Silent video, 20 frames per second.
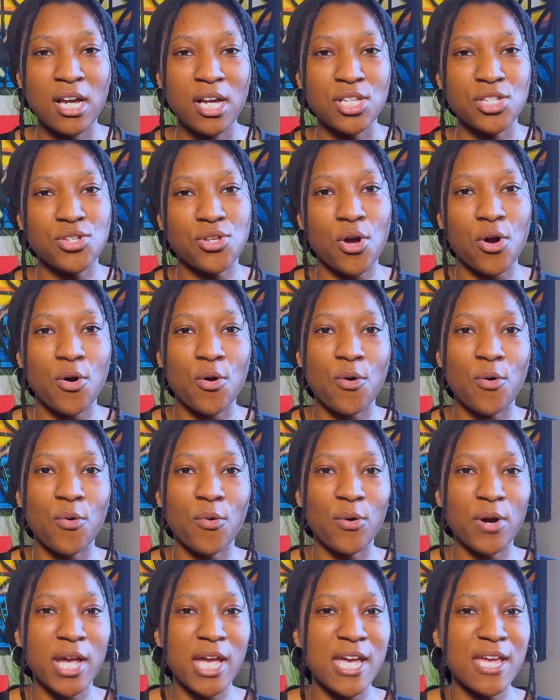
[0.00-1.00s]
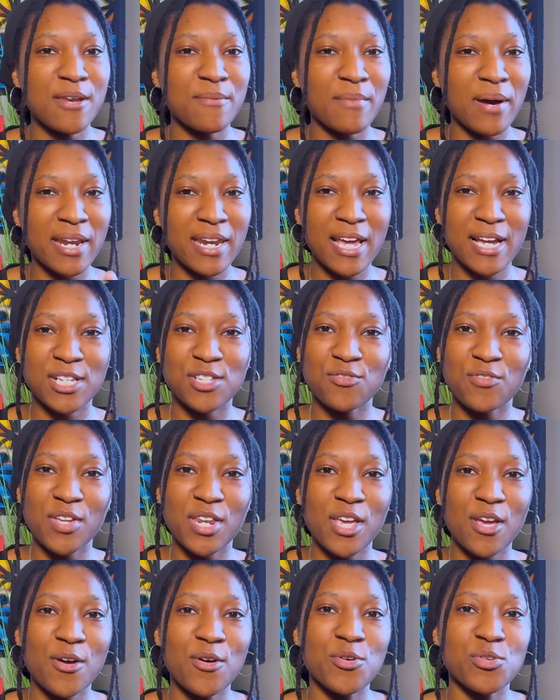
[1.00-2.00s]
So in my next
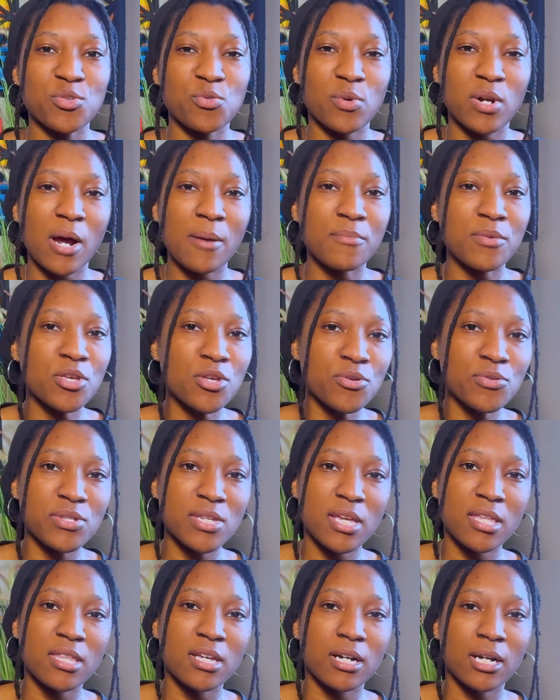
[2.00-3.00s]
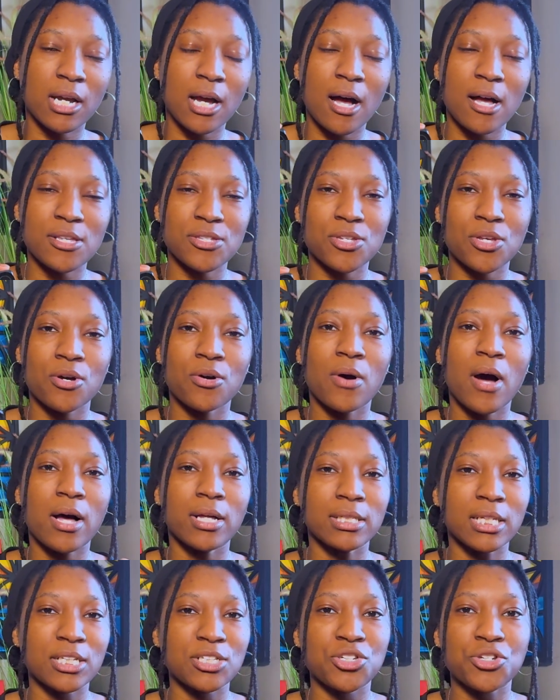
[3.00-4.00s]
videos, when I'm using the AKASO, I'll
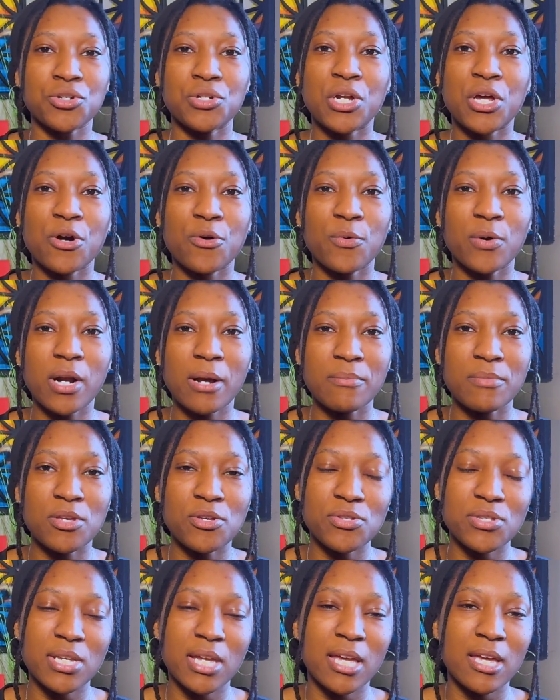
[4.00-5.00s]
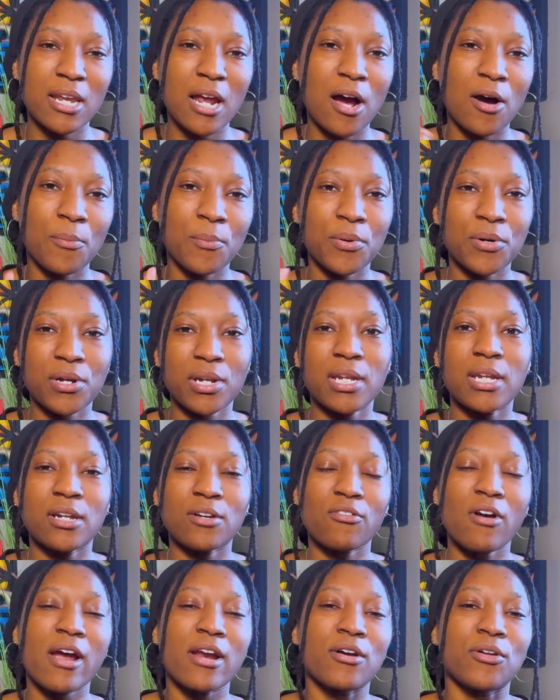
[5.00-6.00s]
let you know when I'm using it. I'll put it
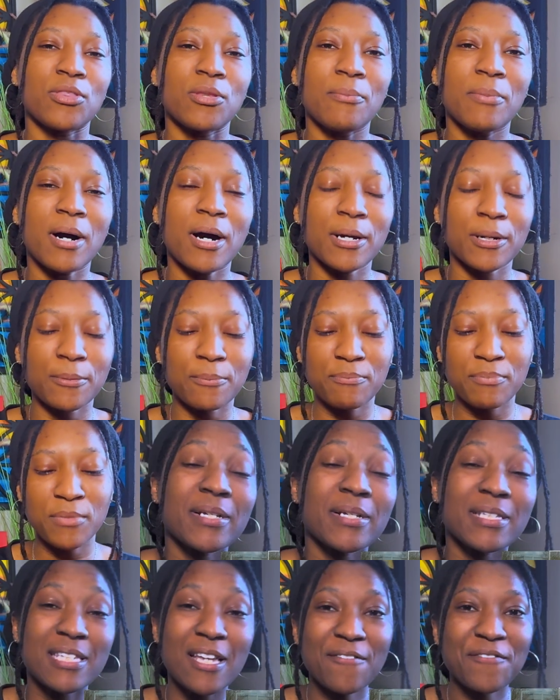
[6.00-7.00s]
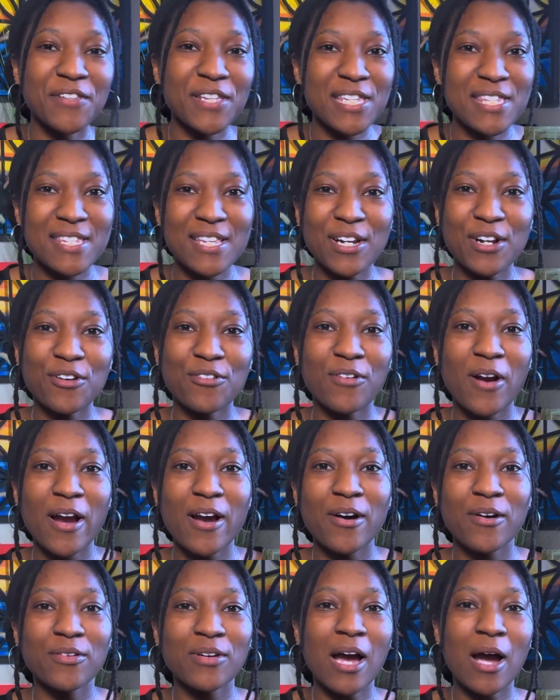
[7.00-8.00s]
right on the bottom. definitely stick
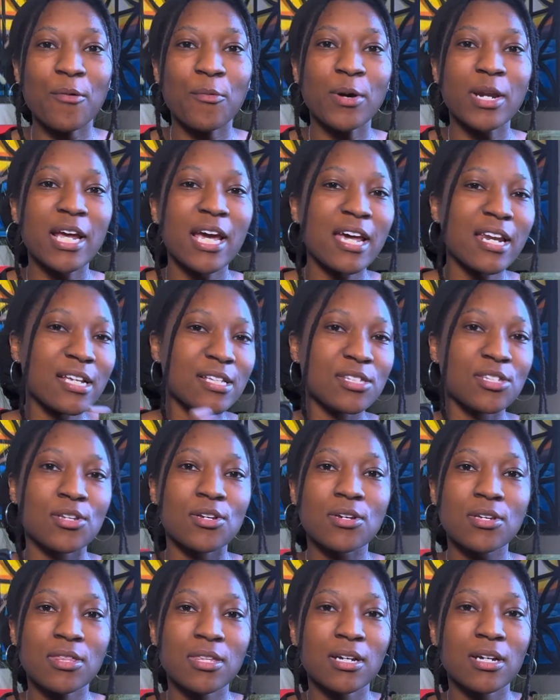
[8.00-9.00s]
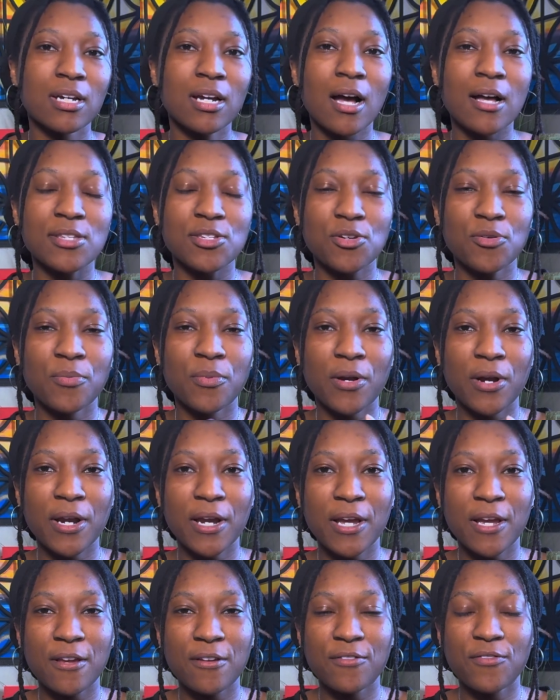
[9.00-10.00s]
around. I went ahead and took the AKASO
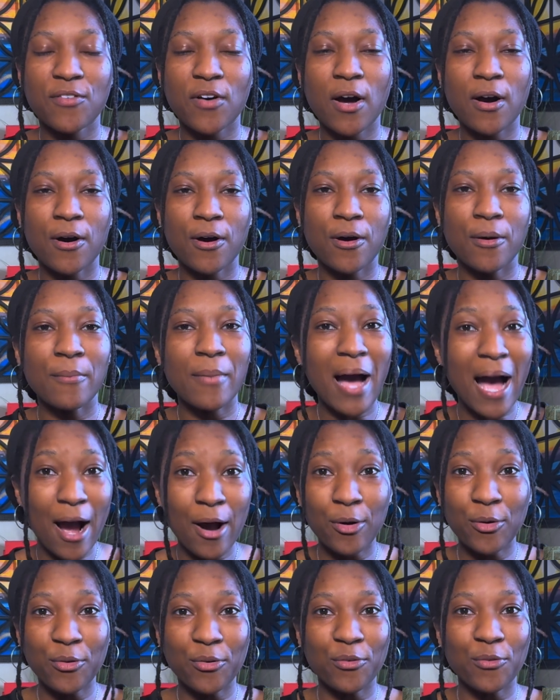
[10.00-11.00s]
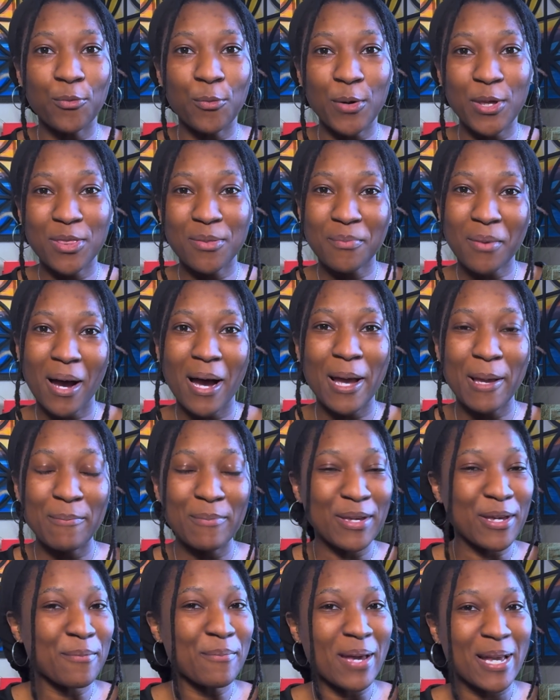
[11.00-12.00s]
Brave out with my
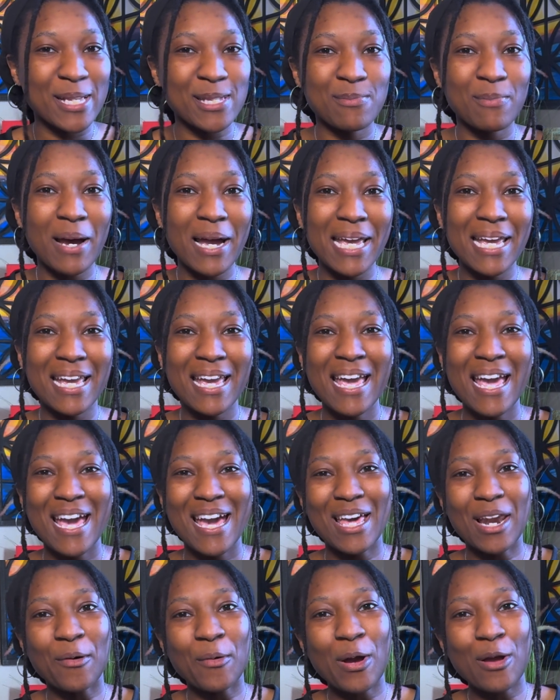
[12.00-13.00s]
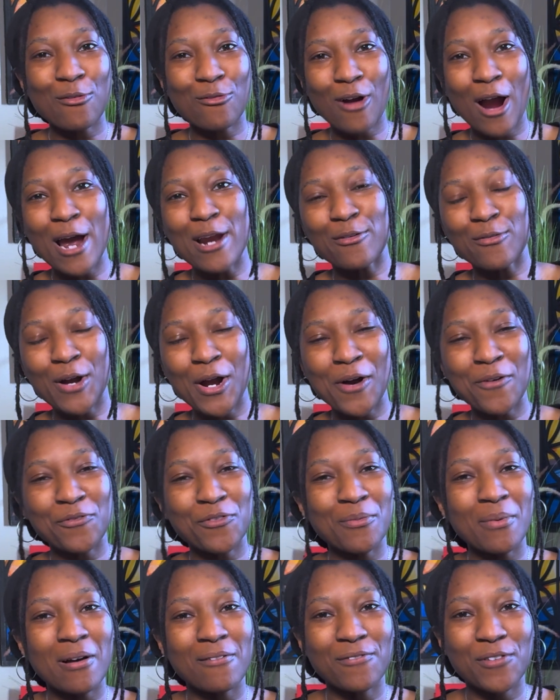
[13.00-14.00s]
BMX bike, and I went right around for
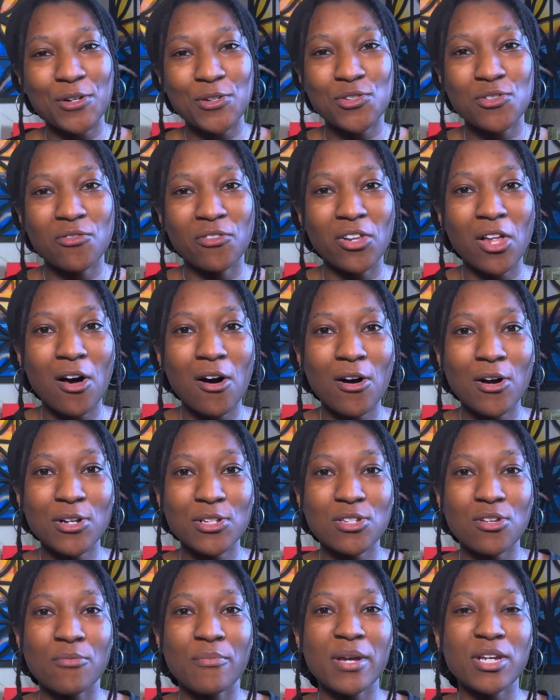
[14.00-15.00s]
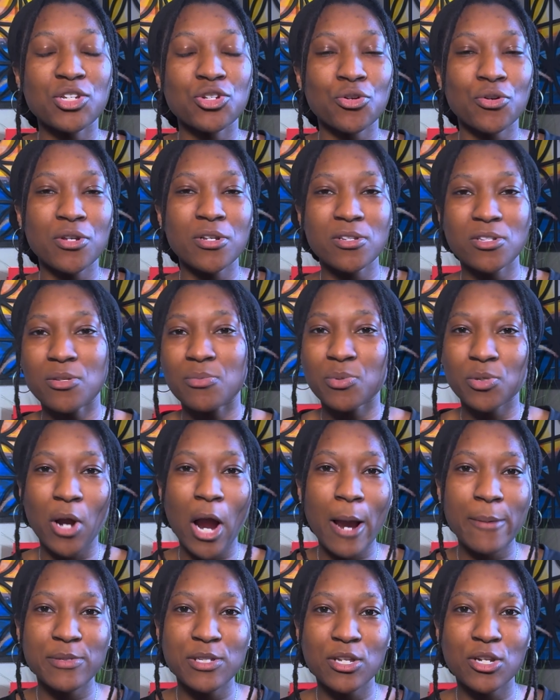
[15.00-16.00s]
my first vlog. So make sure you
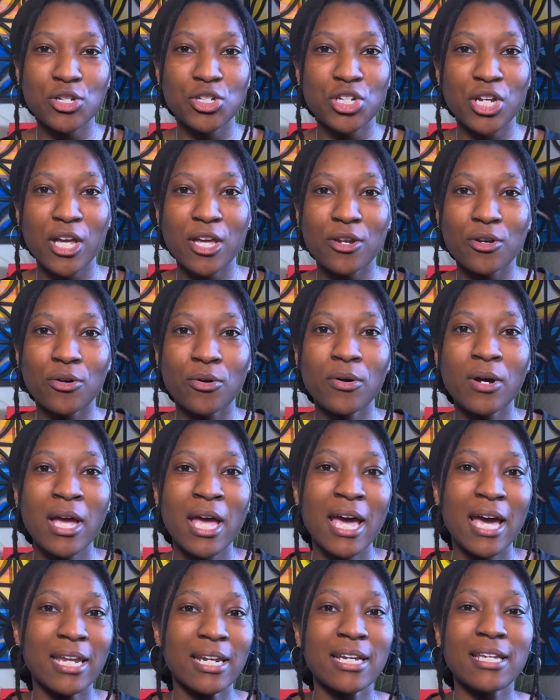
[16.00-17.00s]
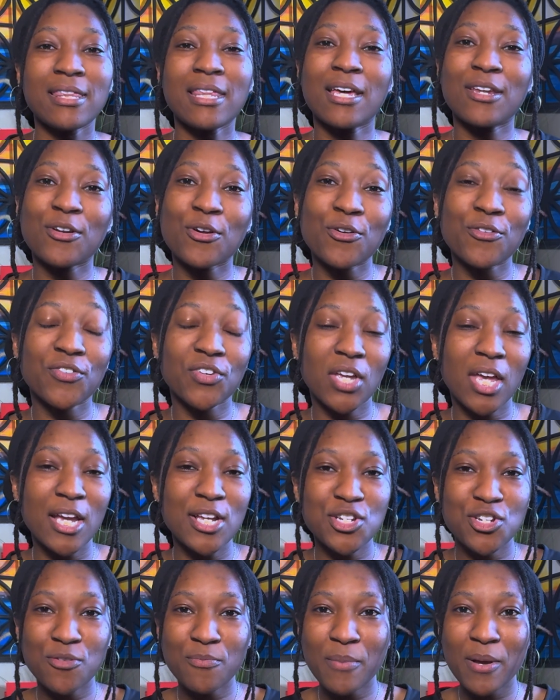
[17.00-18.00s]
subscribe to the channel and hit that
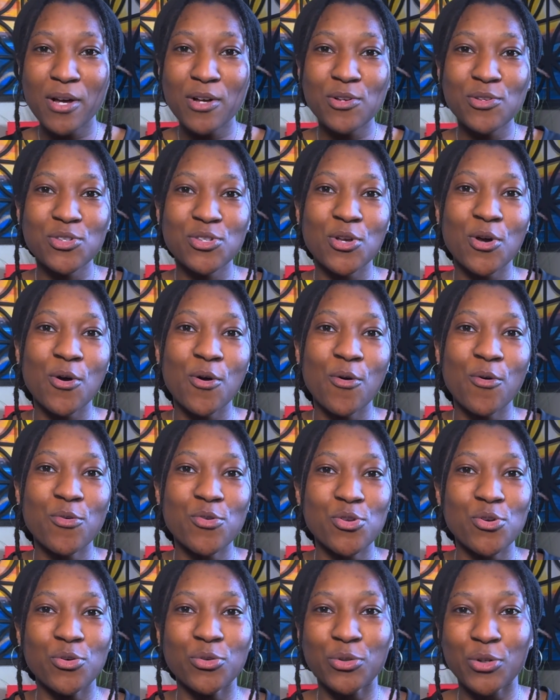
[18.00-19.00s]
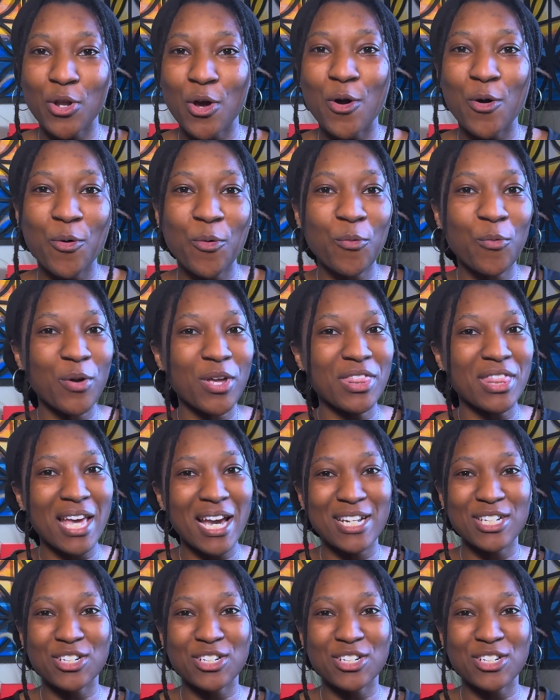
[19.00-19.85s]
notification bell so you'll know when that